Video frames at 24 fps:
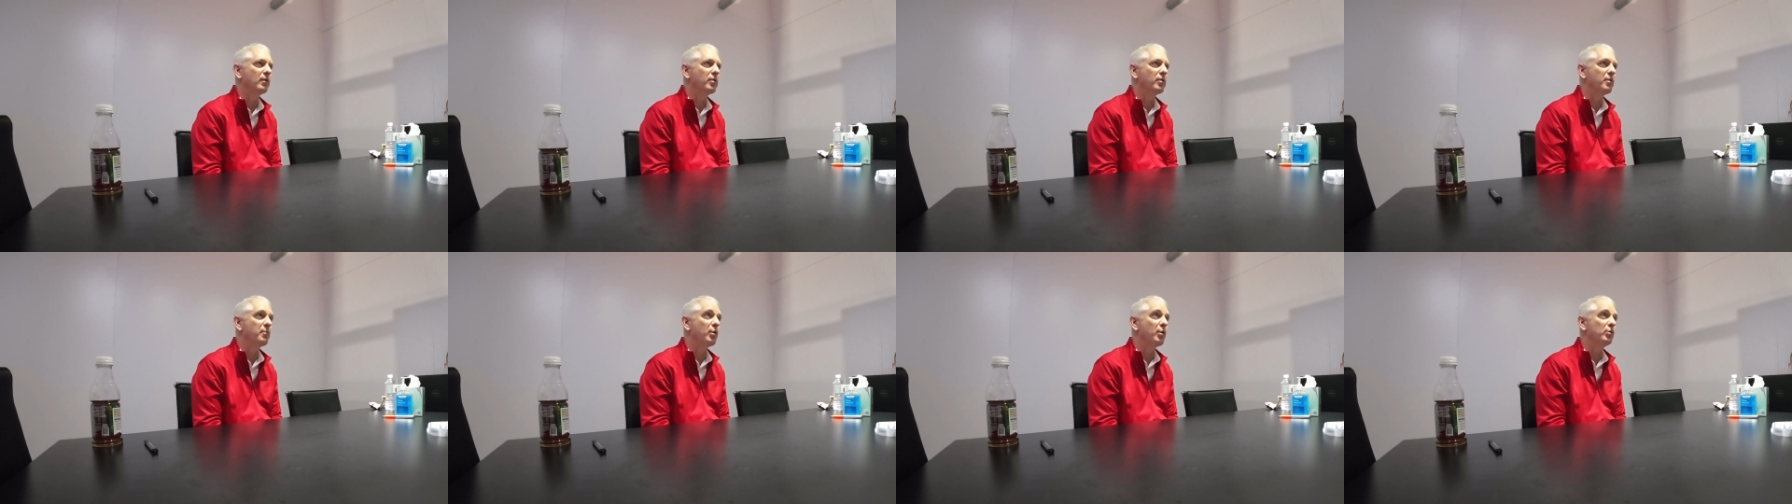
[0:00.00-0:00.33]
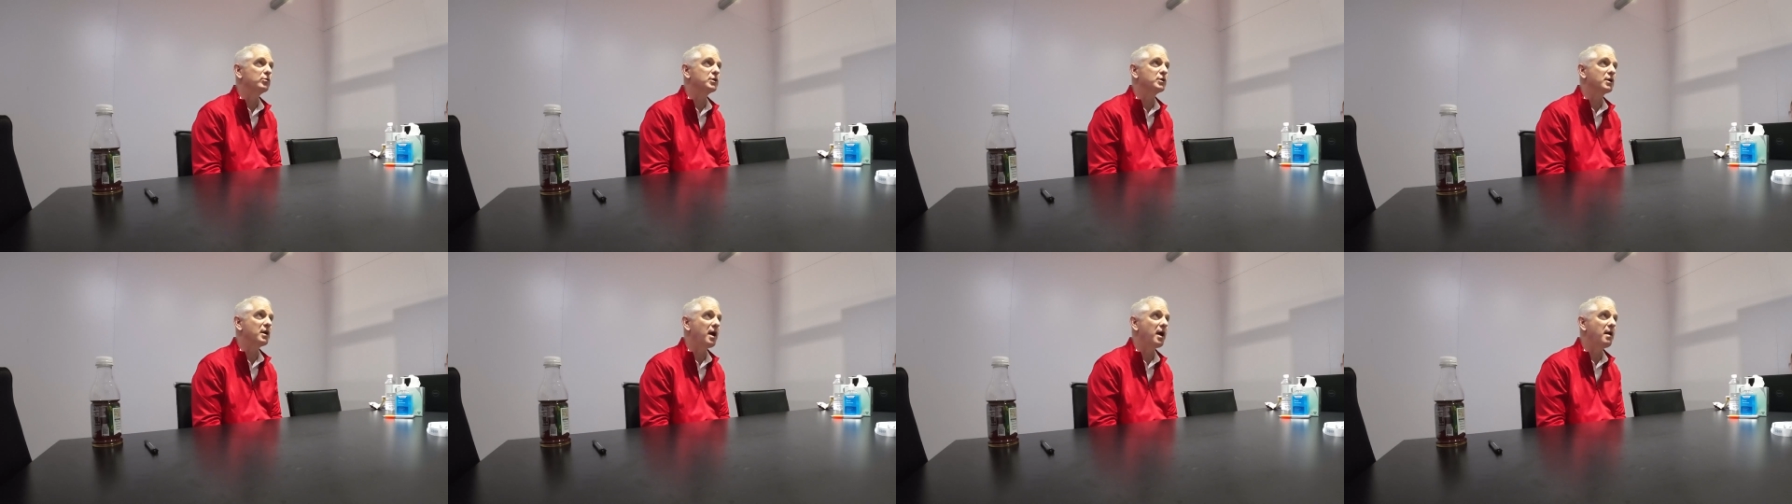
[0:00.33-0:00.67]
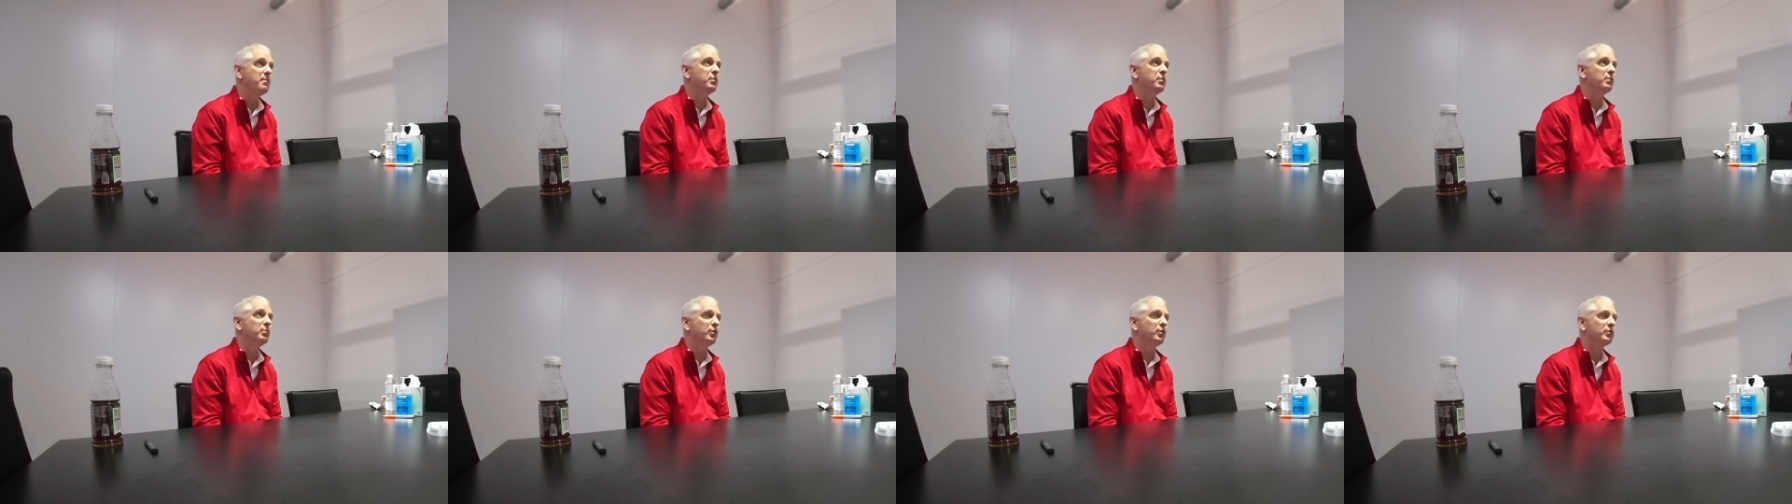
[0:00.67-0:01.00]
the most
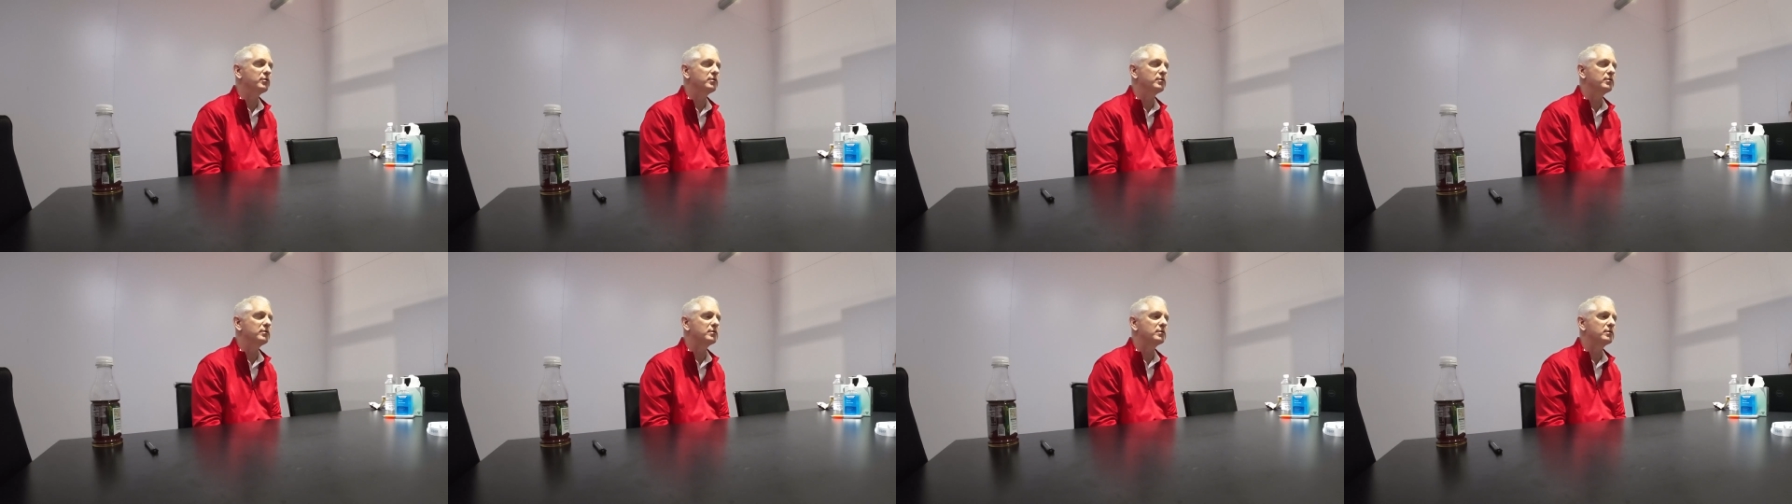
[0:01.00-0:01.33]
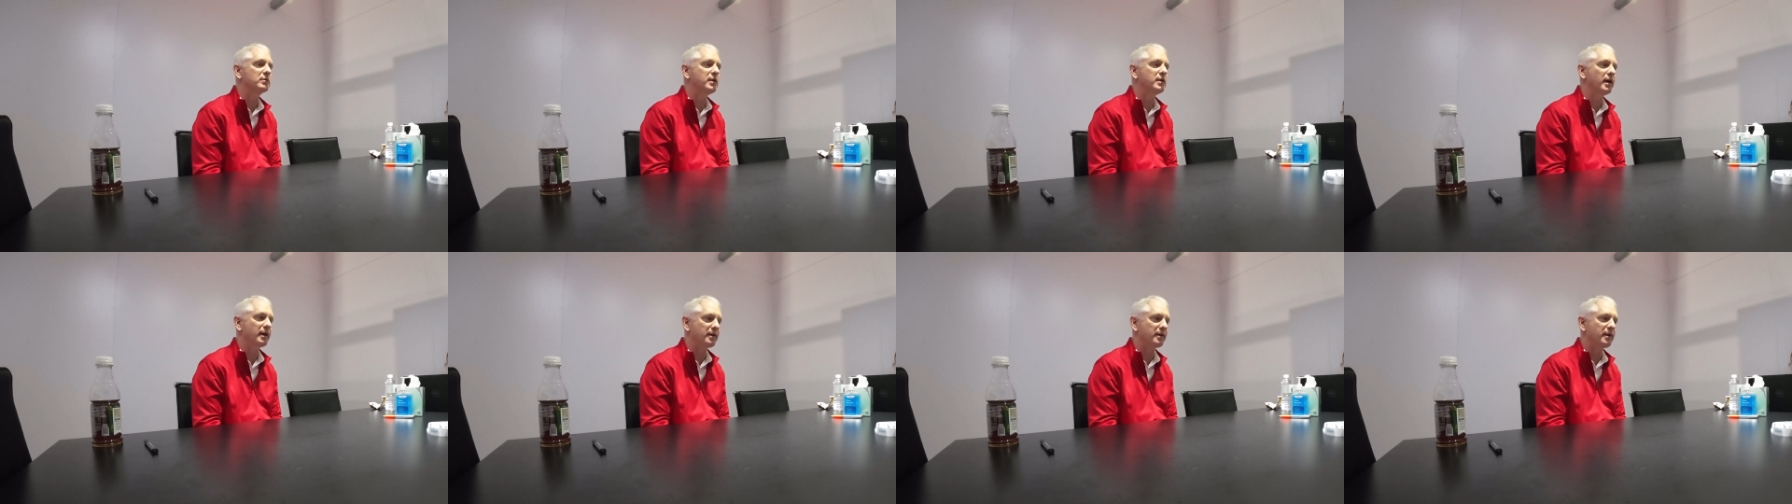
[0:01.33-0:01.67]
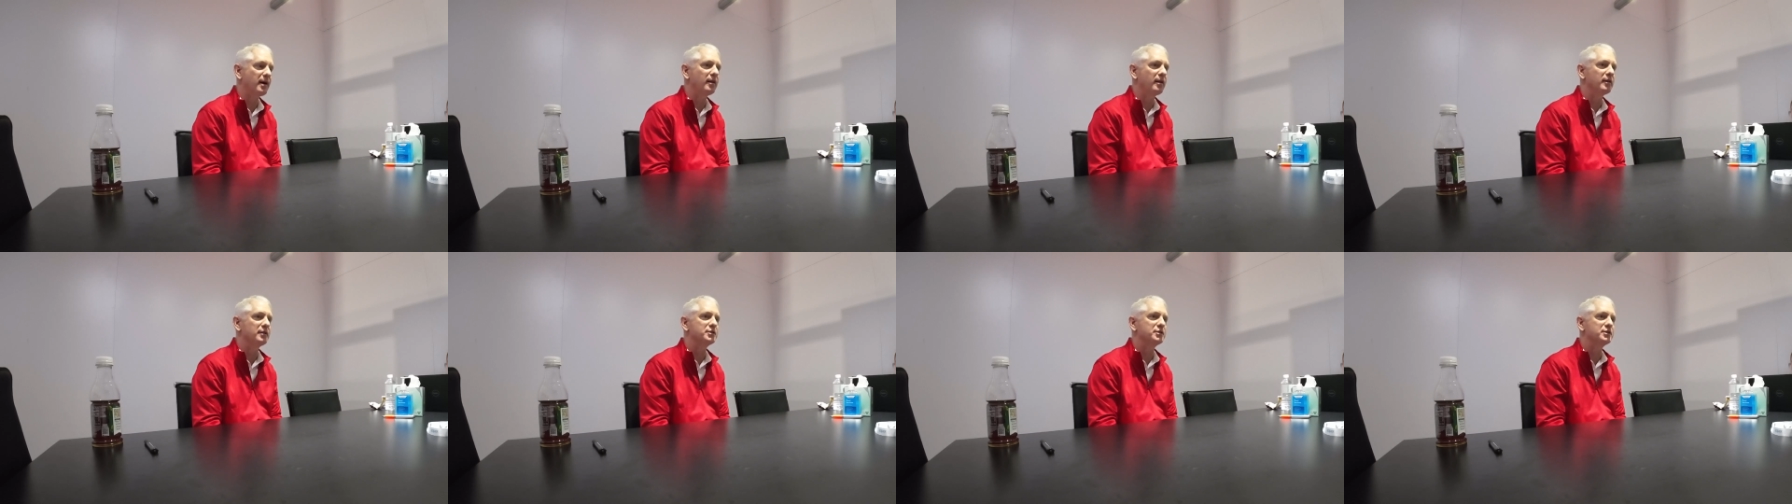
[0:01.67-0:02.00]
capable
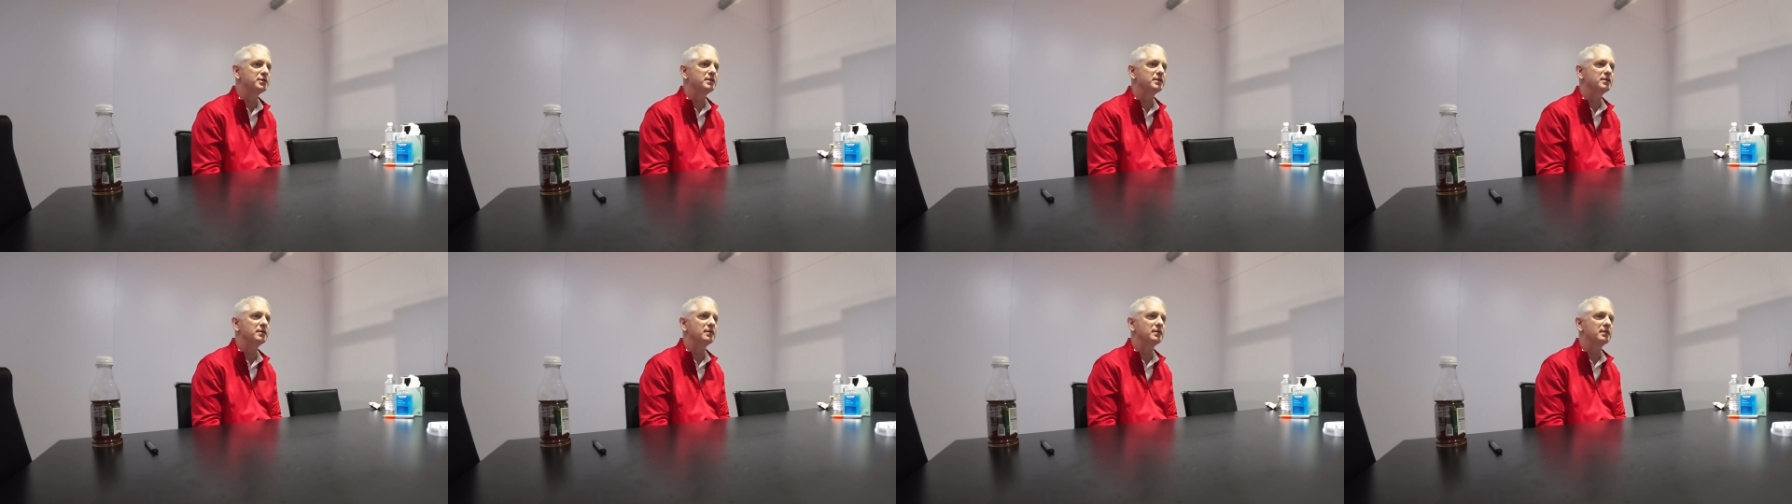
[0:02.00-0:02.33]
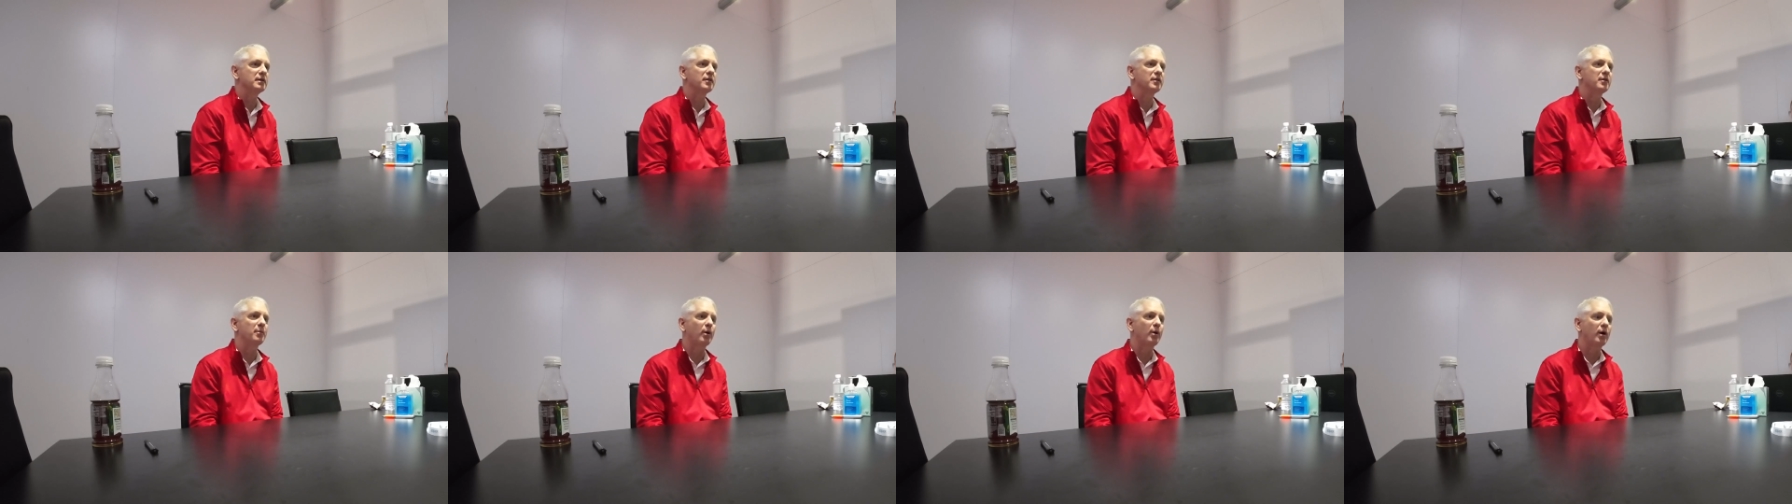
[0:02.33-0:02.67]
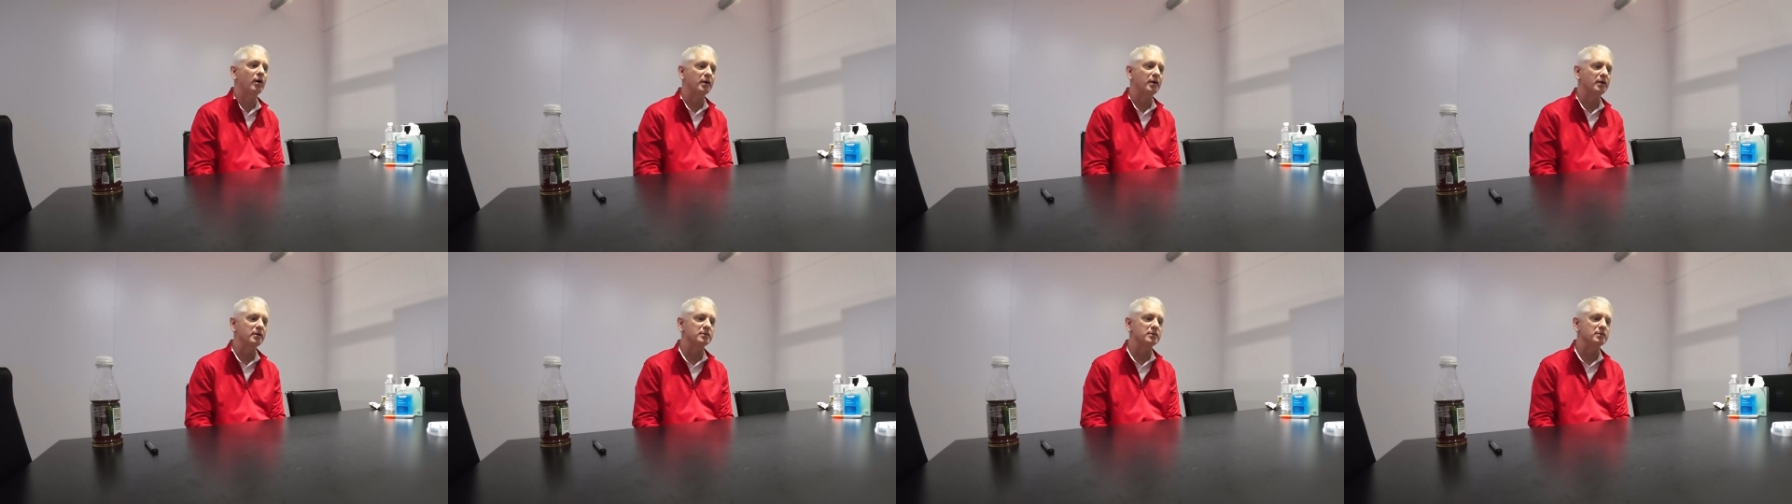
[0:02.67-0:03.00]
technology in the
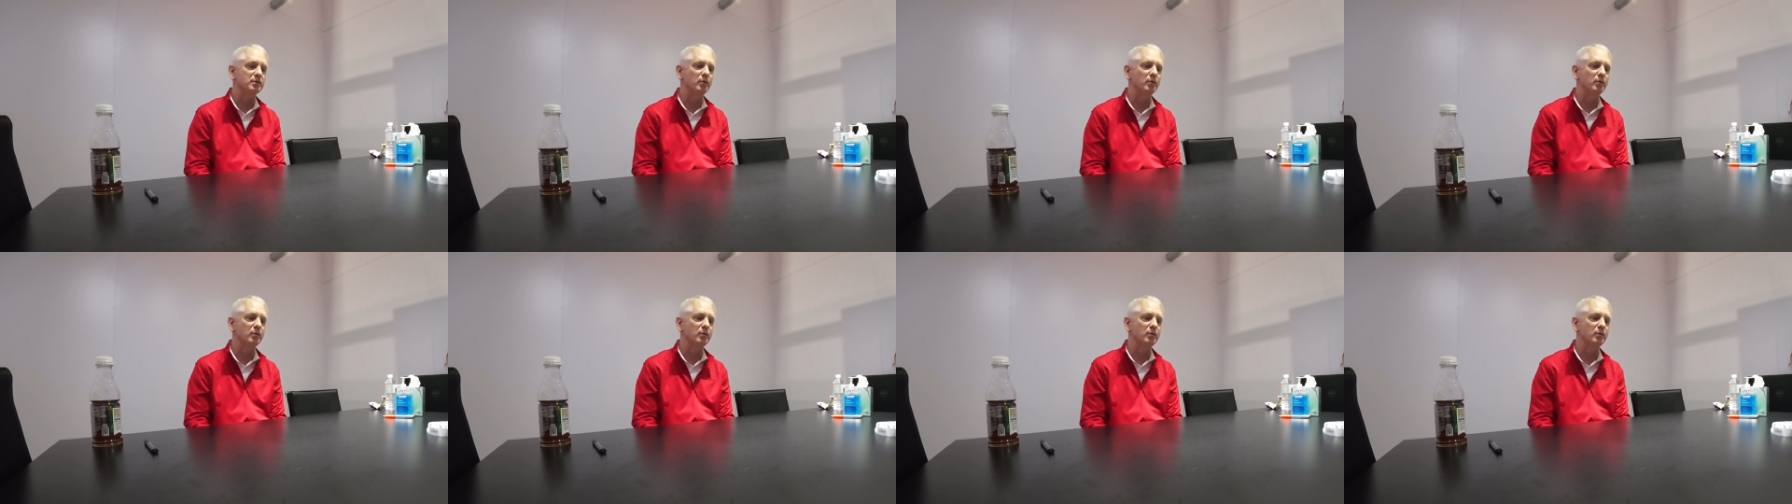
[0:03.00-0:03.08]
market.